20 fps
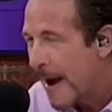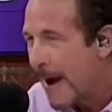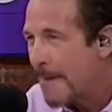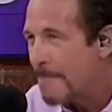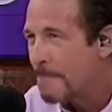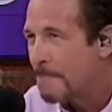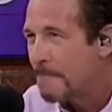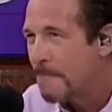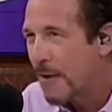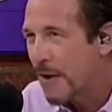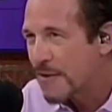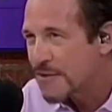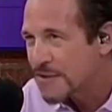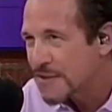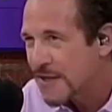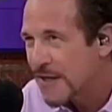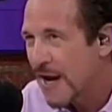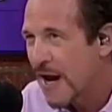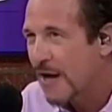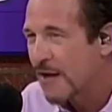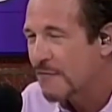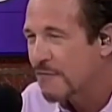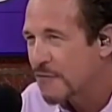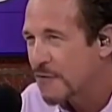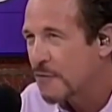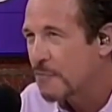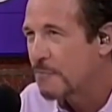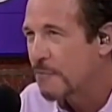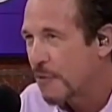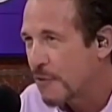and busted out a
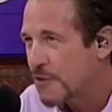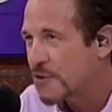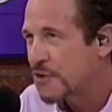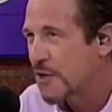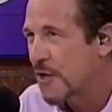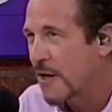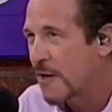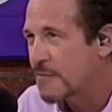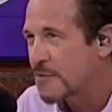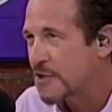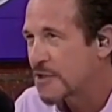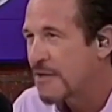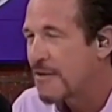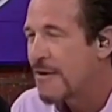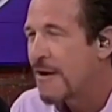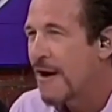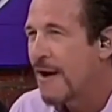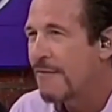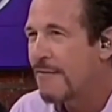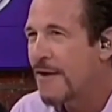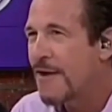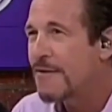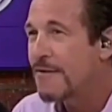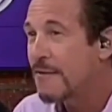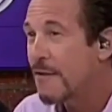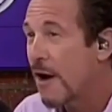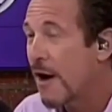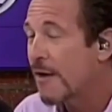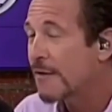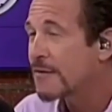few push-ups and
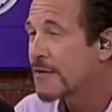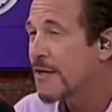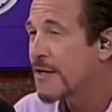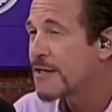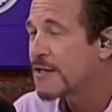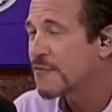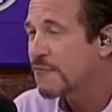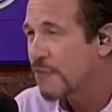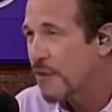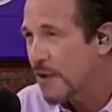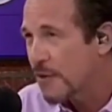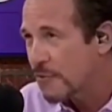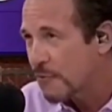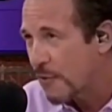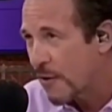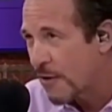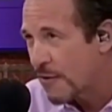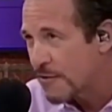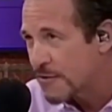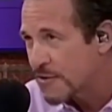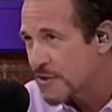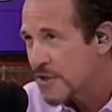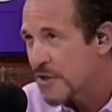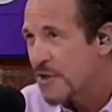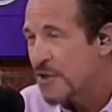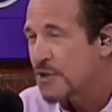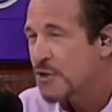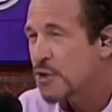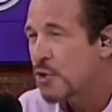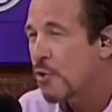then knocked in his free throws
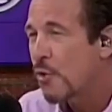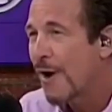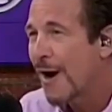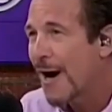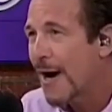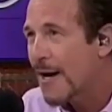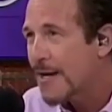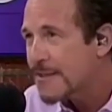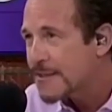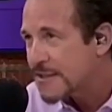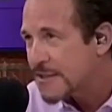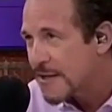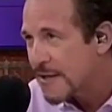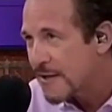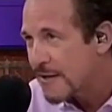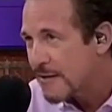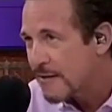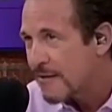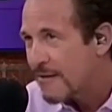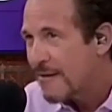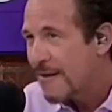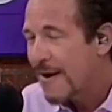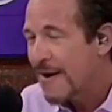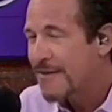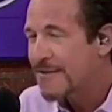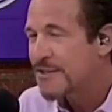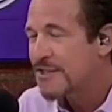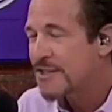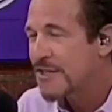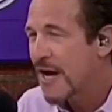to ice it
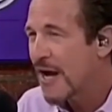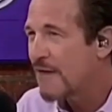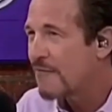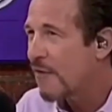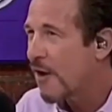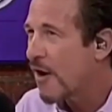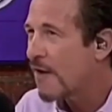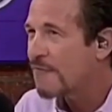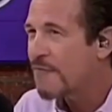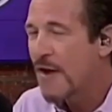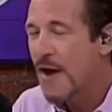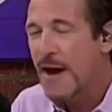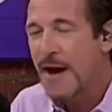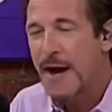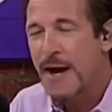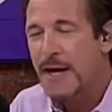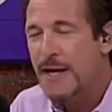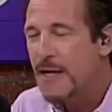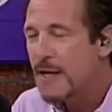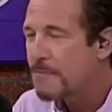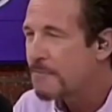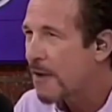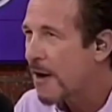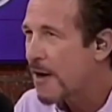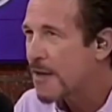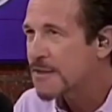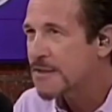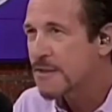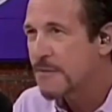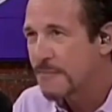and stave off any
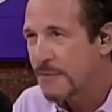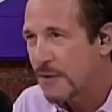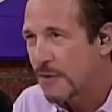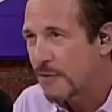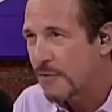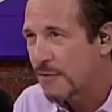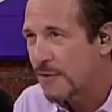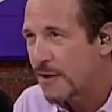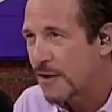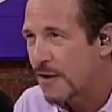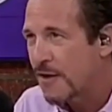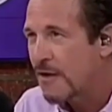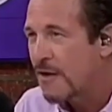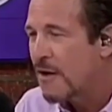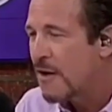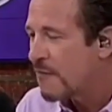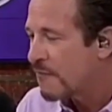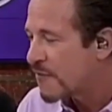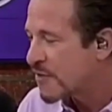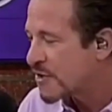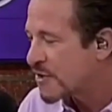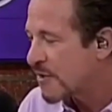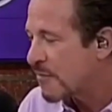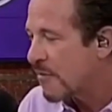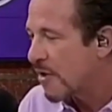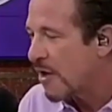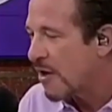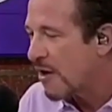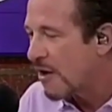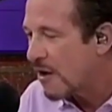possibility for
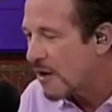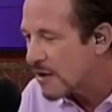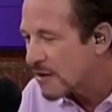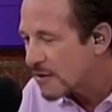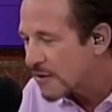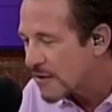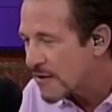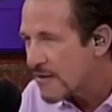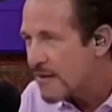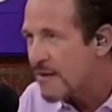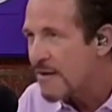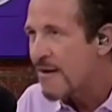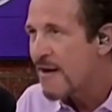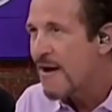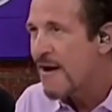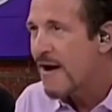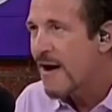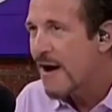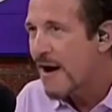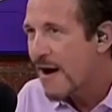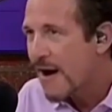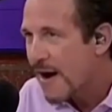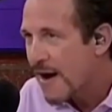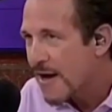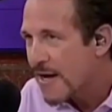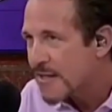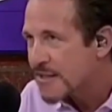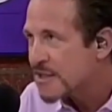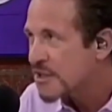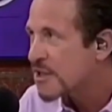some
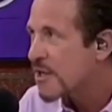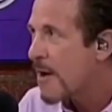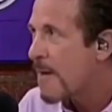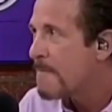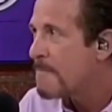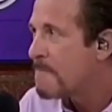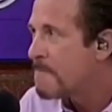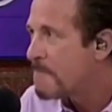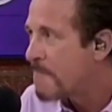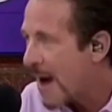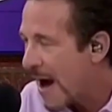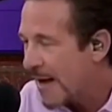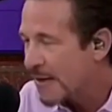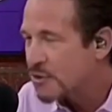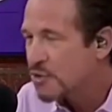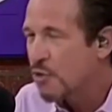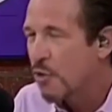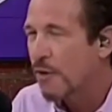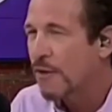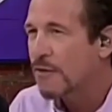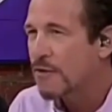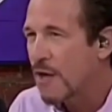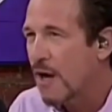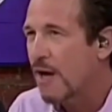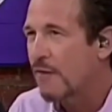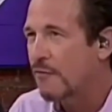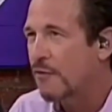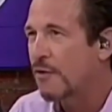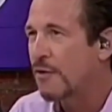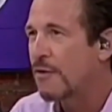ugly-ass backdoor
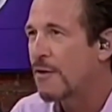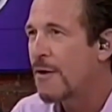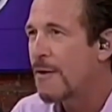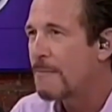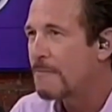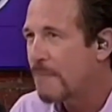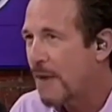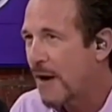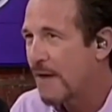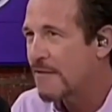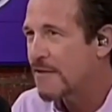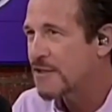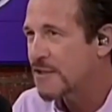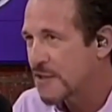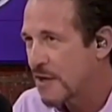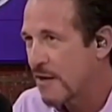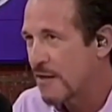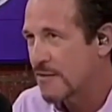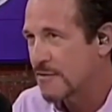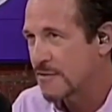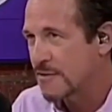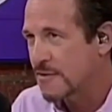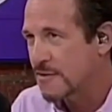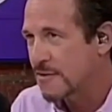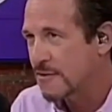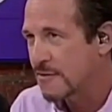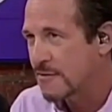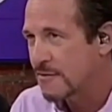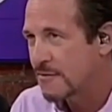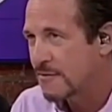cover by the
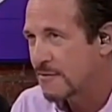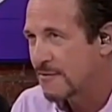Suns.